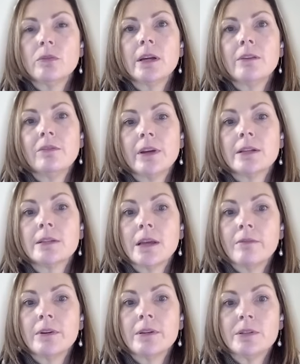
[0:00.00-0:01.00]
They advance
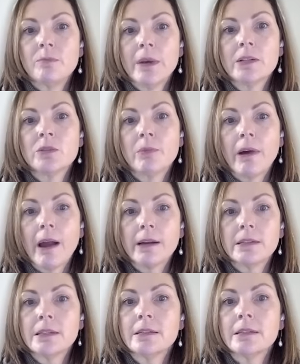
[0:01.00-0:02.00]
evidence-based
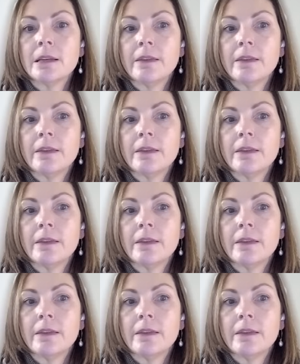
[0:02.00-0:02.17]
practice,